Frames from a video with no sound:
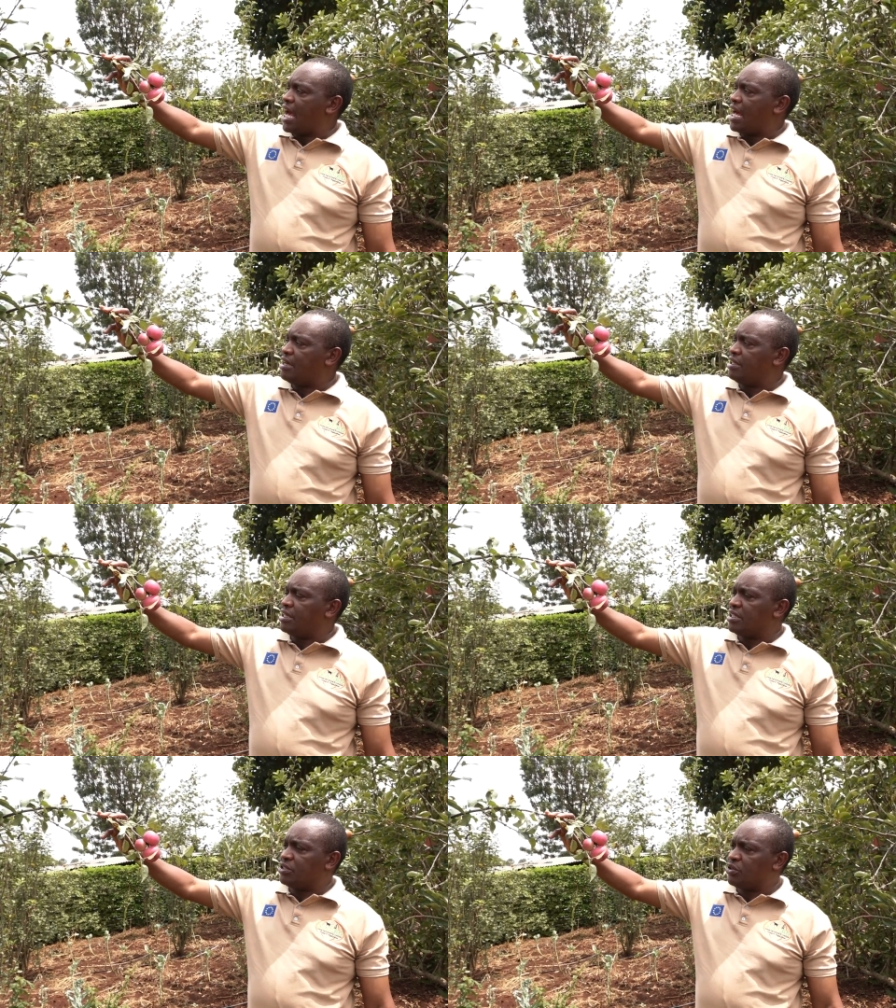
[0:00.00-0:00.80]

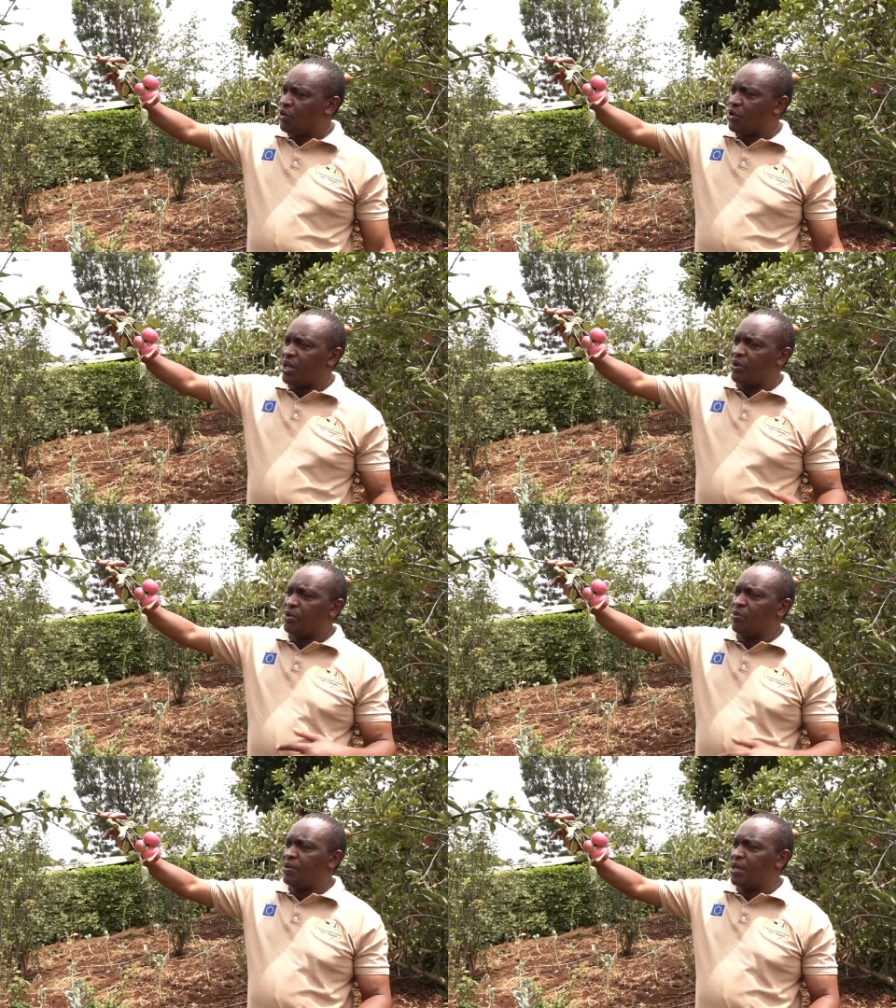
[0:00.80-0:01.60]
and slowly
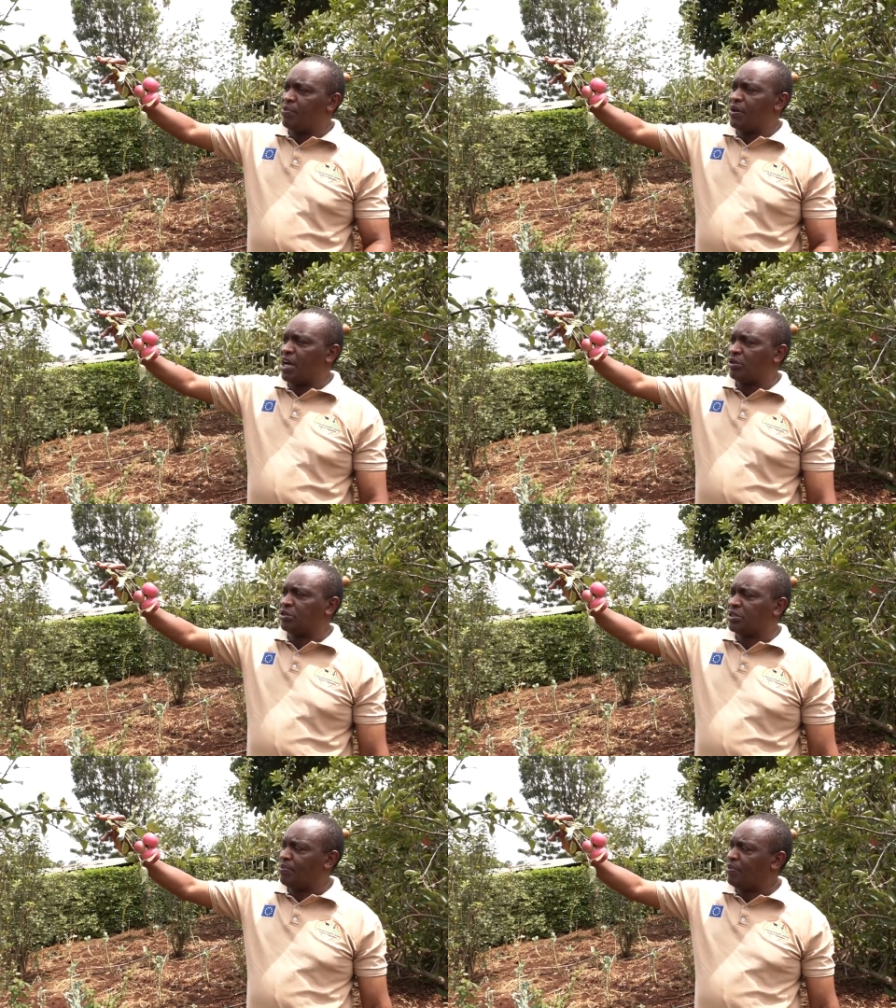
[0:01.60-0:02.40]
we will be able now
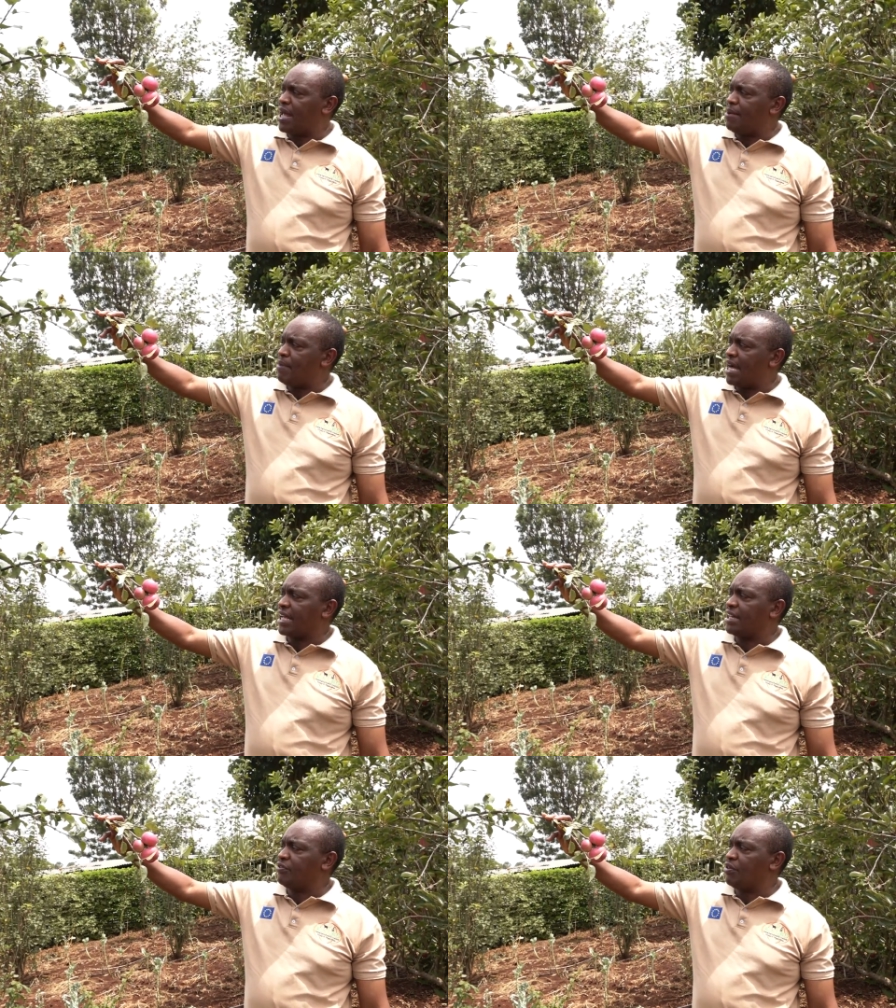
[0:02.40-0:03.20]
to supply
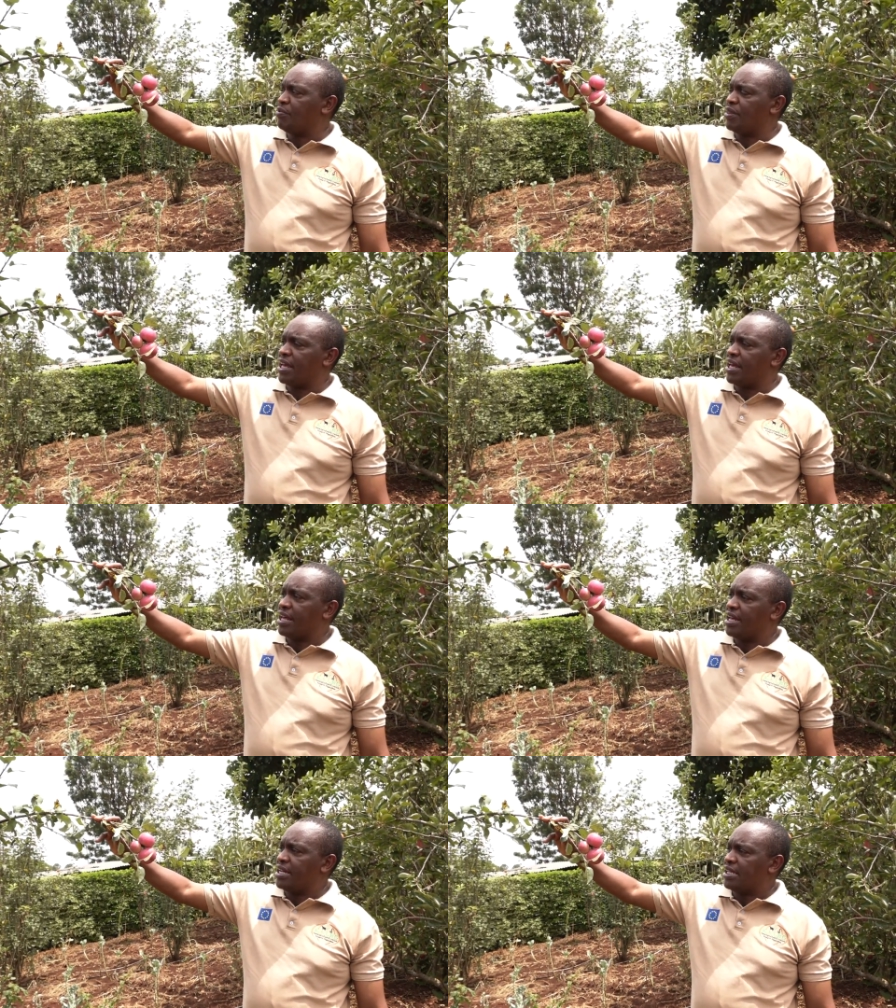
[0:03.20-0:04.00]
market from there
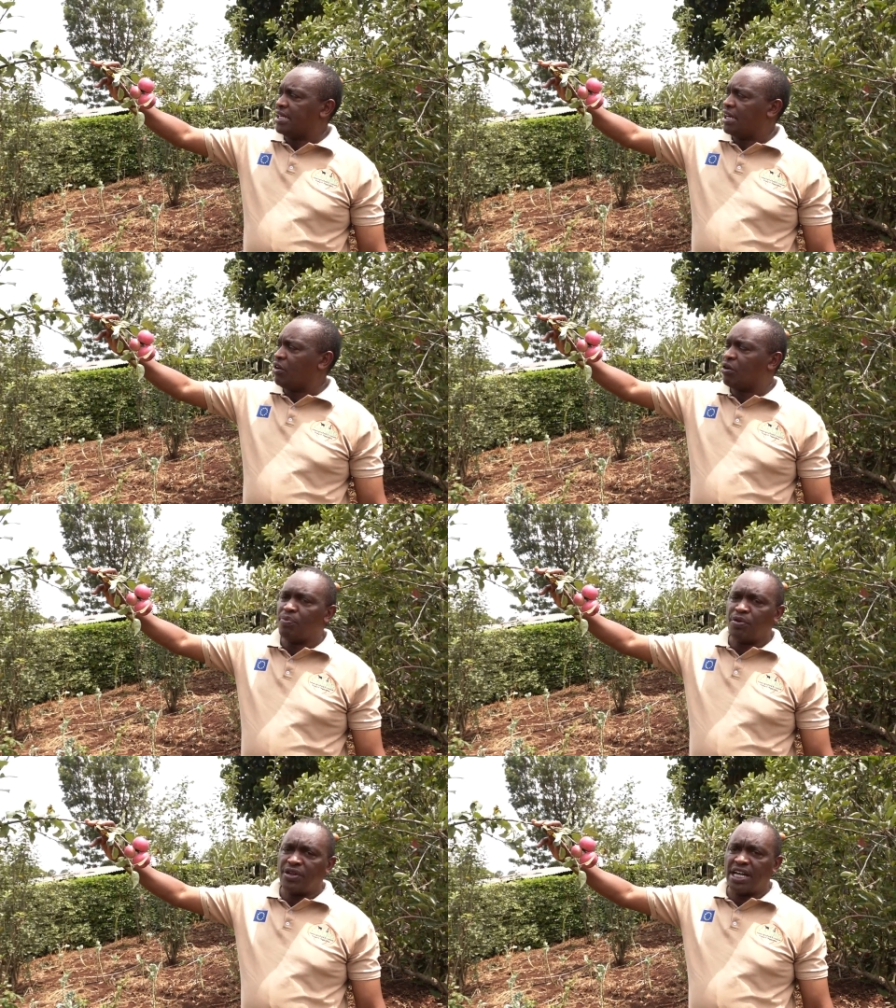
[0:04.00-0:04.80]

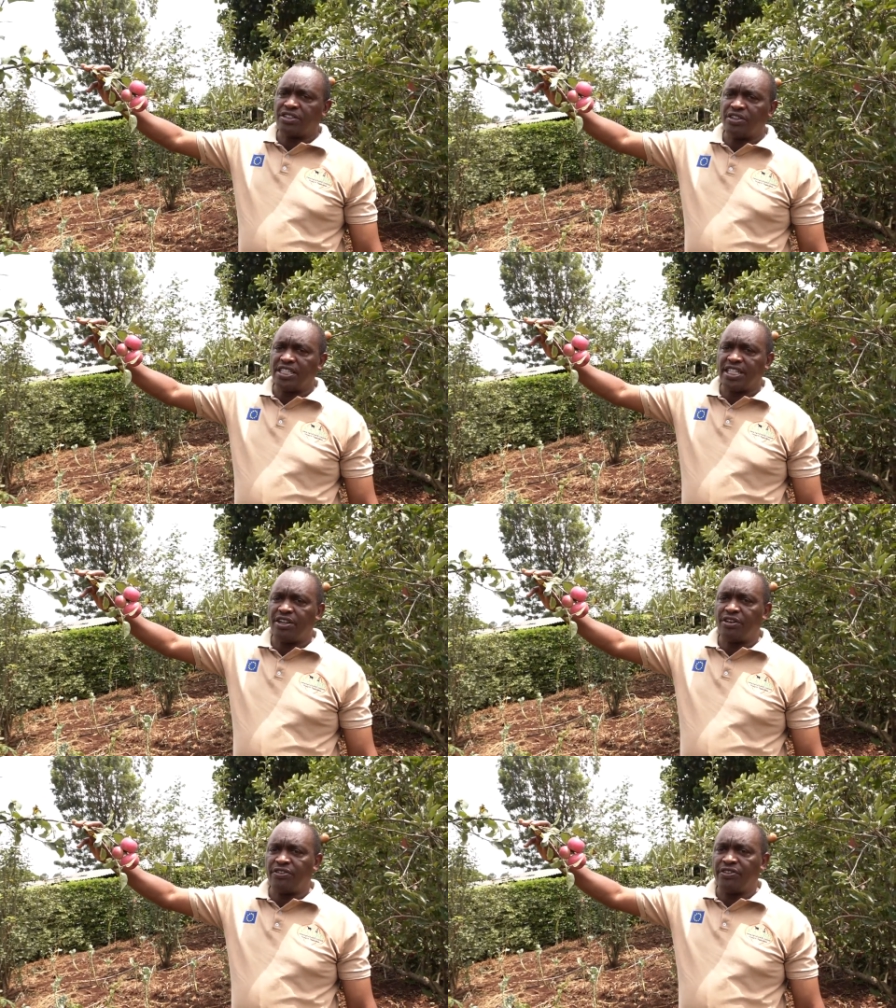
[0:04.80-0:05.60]
local production
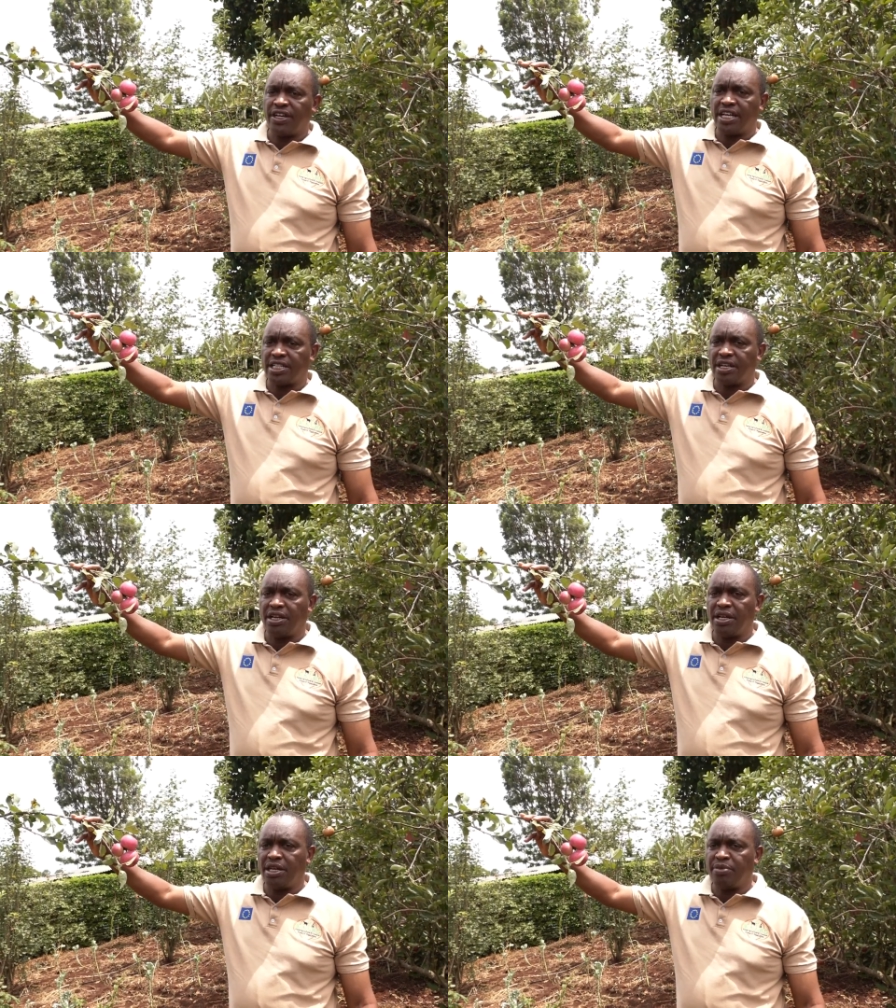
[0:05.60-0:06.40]
instead of
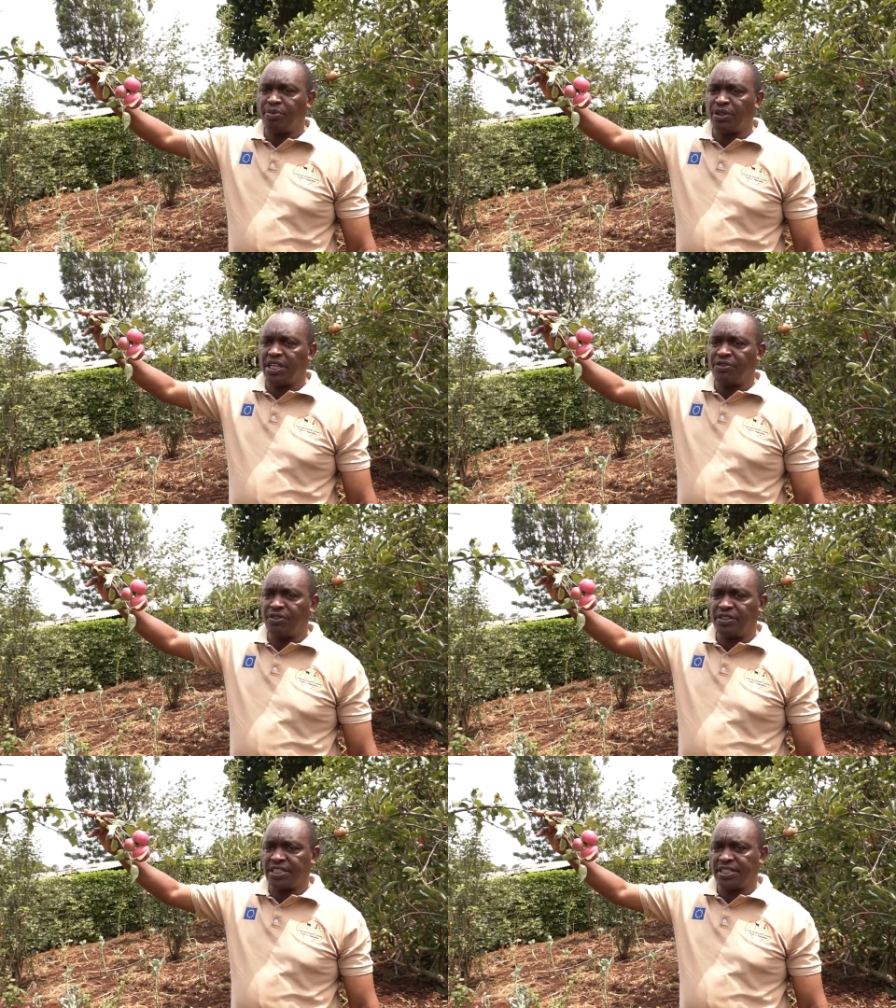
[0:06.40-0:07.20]
uh, imported
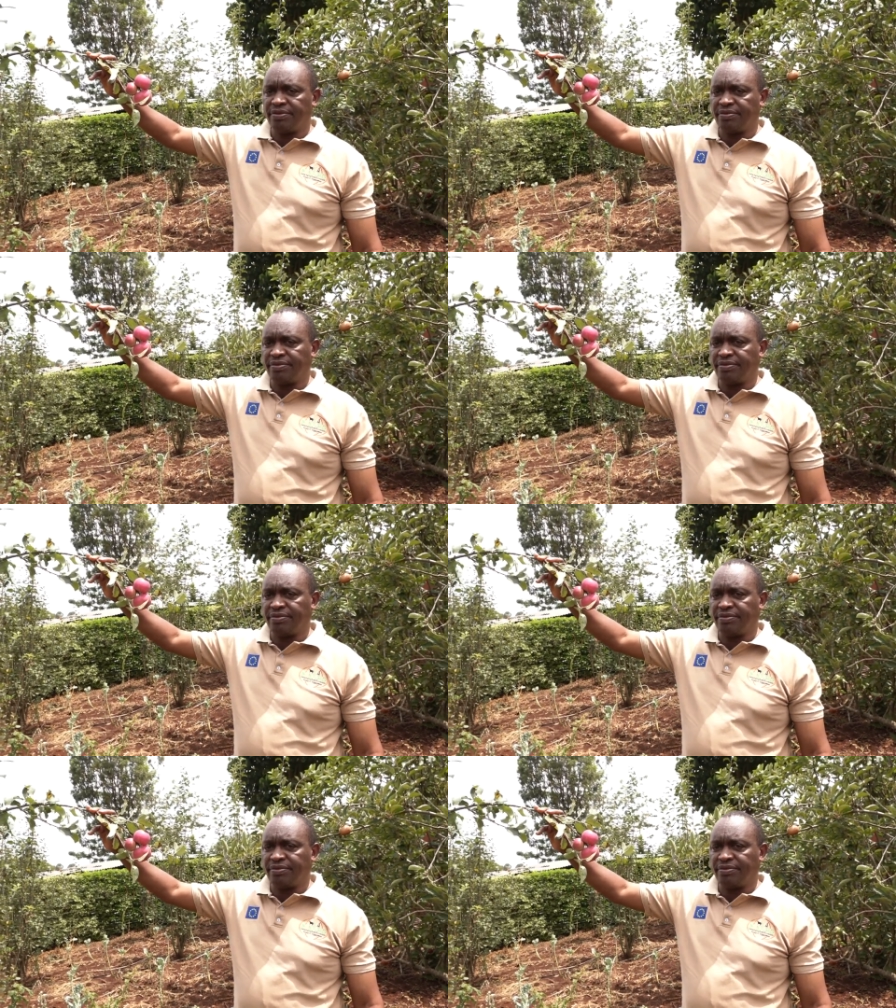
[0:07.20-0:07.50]
fruits.